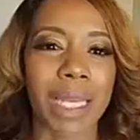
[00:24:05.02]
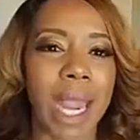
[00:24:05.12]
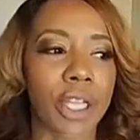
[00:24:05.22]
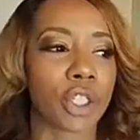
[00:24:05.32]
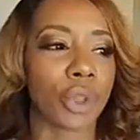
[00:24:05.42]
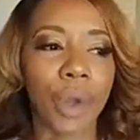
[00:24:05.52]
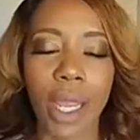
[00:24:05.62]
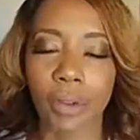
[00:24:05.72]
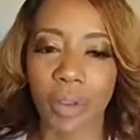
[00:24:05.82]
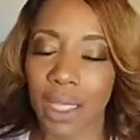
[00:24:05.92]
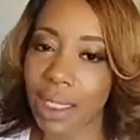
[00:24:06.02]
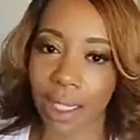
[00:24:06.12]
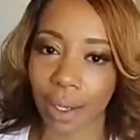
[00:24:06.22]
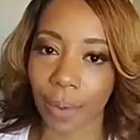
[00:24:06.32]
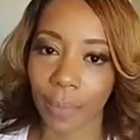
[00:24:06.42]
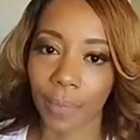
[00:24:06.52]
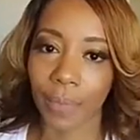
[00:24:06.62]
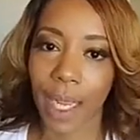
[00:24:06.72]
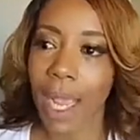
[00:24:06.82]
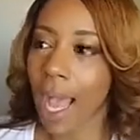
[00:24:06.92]
next 3 events here.
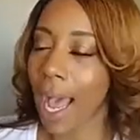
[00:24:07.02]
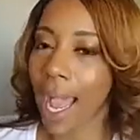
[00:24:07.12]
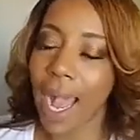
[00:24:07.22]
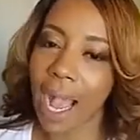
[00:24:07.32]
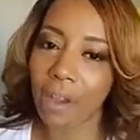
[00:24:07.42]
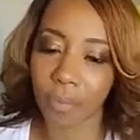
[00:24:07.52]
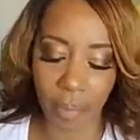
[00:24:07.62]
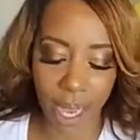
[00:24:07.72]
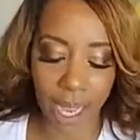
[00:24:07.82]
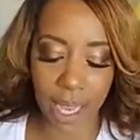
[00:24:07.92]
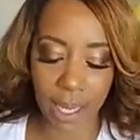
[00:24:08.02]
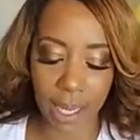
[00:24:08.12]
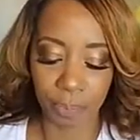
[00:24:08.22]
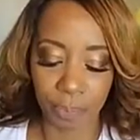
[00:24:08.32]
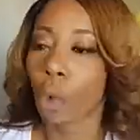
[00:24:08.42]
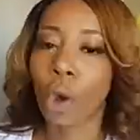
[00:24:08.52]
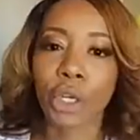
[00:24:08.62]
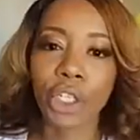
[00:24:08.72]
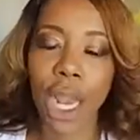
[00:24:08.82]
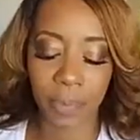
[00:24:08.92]
I have my
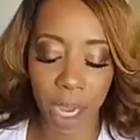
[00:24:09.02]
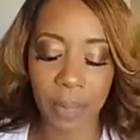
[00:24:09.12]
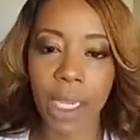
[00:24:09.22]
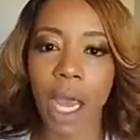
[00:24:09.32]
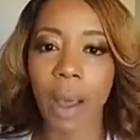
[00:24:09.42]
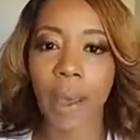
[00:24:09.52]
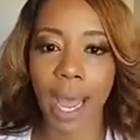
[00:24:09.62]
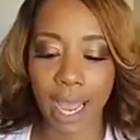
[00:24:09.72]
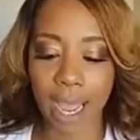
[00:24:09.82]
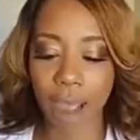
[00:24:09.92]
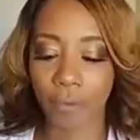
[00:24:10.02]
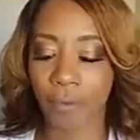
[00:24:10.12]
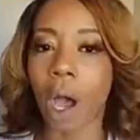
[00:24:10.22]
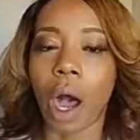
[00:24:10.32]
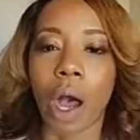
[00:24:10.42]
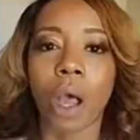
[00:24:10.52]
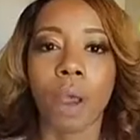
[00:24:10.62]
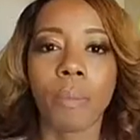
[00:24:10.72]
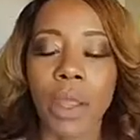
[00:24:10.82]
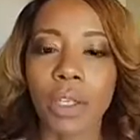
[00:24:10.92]
workshop coming up. I have
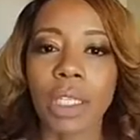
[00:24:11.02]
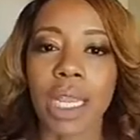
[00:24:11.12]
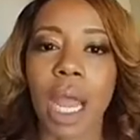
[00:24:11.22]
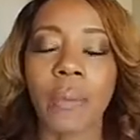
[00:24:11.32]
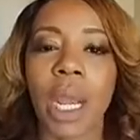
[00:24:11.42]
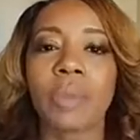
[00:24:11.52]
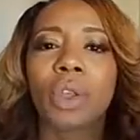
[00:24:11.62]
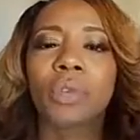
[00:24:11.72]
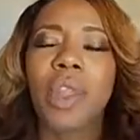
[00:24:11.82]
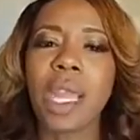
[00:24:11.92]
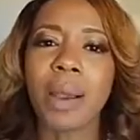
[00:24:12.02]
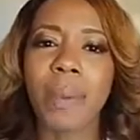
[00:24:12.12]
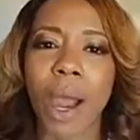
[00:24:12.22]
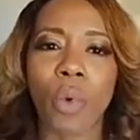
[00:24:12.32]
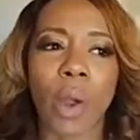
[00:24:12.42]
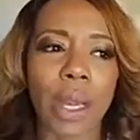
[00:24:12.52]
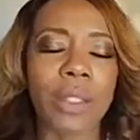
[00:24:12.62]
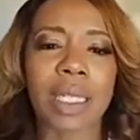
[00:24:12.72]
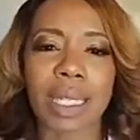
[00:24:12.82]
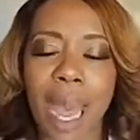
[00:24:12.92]
Mother's Day coming up. So think about what else
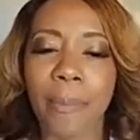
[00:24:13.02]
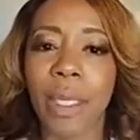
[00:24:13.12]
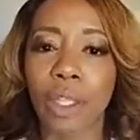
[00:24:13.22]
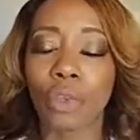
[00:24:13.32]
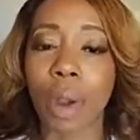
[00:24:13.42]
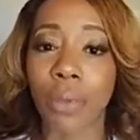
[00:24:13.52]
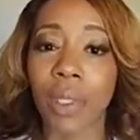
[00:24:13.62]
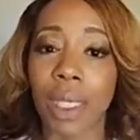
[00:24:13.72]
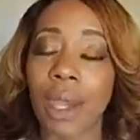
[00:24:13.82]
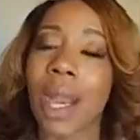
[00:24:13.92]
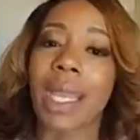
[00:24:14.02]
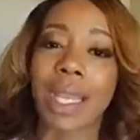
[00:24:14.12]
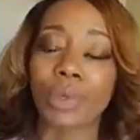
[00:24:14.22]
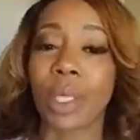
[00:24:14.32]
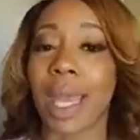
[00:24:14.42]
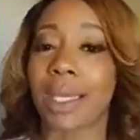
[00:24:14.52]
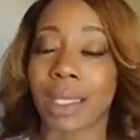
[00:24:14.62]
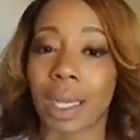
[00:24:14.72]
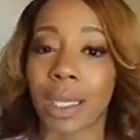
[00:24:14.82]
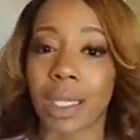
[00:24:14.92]
is happening throughout the year. And guess what that
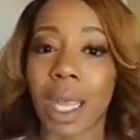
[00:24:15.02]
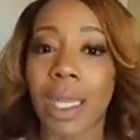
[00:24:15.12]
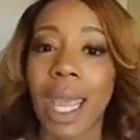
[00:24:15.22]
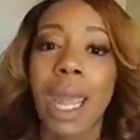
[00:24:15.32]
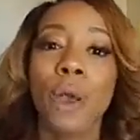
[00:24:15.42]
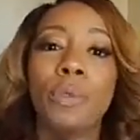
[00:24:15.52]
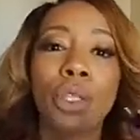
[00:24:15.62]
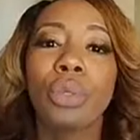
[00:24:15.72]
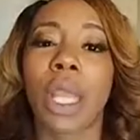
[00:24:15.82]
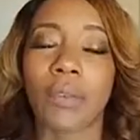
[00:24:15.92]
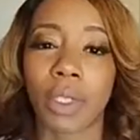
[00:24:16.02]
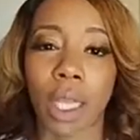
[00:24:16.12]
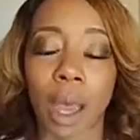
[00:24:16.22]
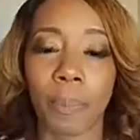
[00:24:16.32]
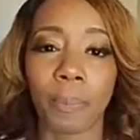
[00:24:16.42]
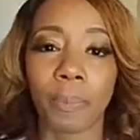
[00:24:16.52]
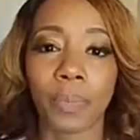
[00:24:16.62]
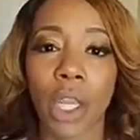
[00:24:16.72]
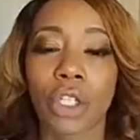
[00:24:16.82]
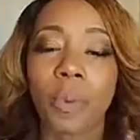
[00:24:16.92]
does? That helps you level up.
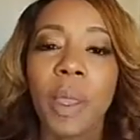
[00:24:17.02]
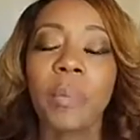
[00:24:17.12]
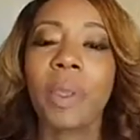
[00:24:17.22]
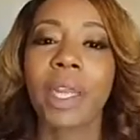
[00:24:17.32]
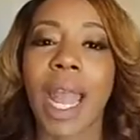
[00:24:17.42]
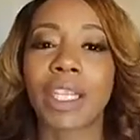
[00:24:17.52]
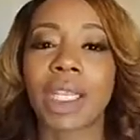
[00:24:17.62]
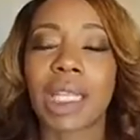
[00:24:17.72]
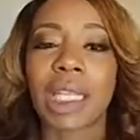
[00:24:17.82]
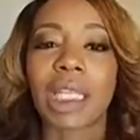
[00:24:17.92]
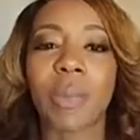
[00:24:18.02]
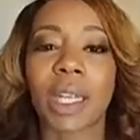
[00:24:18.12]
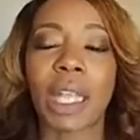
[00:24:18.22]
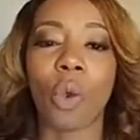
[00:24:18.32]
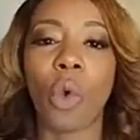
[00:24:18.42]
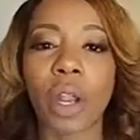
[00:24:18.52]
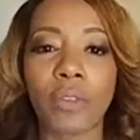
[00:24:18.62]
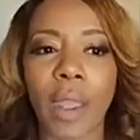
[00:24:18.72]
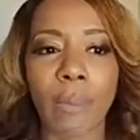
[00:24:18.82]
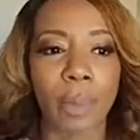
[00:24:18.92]
So people are not just expecting one
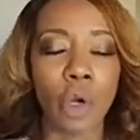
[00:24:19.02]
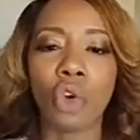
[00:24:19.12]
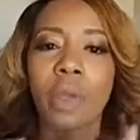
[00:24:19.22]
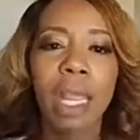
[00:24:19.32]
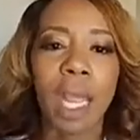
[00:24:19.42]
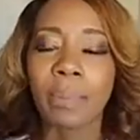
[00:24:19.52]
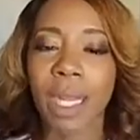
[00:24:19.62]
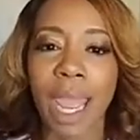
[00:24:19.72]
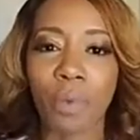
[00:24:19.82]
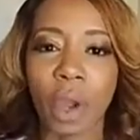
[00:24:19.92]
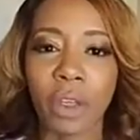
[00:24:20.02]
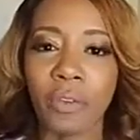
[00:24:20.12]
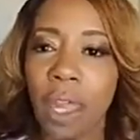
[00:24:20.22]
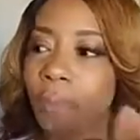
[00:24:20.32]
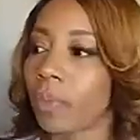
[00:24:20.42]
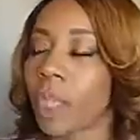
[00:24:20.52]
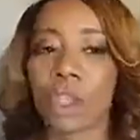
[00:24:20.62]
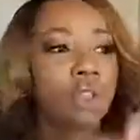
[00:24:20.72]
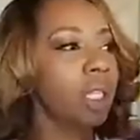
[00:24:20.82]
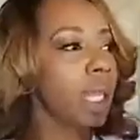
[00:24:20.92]
event. Boom, they come to that one event.
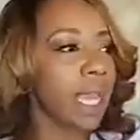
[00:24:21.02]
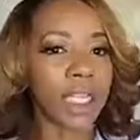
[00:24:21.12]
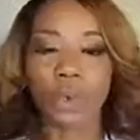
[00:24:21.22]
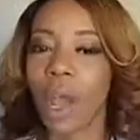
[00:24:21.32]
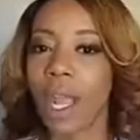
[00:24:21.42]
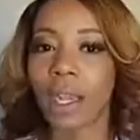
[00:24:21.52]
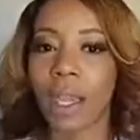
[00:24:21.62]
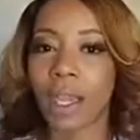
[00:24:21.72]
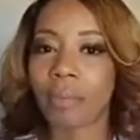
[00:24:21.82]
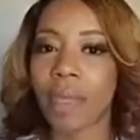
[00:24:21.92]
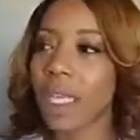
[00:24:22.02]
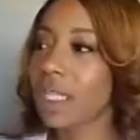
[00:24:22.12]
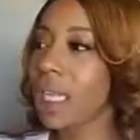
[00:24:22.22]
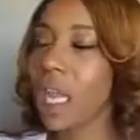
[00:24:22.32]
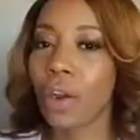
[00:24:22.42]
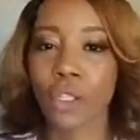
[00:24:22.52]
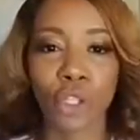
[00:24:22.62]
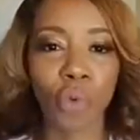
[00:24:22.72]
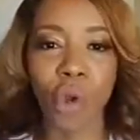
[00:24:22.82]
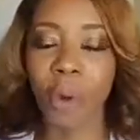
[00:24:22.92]
You say, guess what? Meet us here in
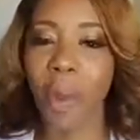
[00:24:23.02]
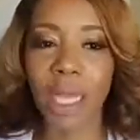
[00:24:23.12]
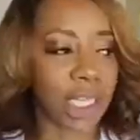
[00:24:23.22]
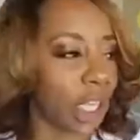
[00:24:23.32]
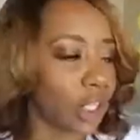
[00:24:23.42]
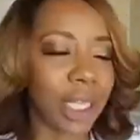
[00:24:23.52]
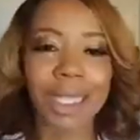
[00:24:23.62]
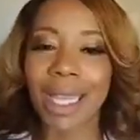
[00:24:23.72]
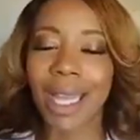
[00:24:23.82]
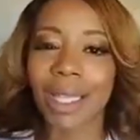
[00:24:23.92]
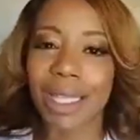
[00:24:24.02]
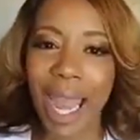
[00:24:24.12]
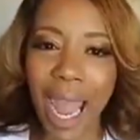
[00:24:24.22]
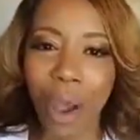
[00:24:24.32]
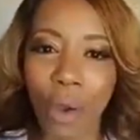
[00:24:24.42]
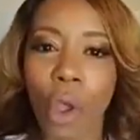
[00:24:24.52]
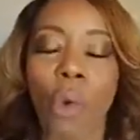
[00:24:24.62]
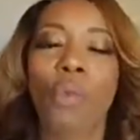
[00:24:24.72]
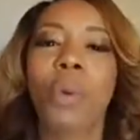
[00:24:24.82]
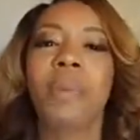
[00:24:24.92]
2 more months. Get your tickets now.
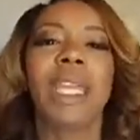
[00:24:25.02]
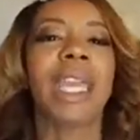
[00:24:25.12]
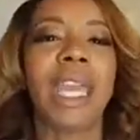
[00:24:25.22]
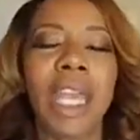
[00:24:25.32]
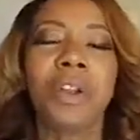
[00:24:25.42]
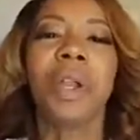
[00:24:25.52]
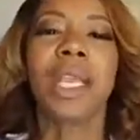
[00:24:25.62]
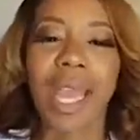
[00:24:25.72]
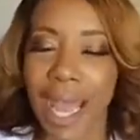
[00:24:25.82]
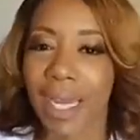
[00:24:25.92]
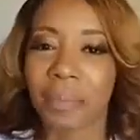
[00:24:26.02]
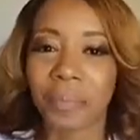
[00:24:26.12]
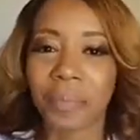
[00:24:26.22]
We'll be here again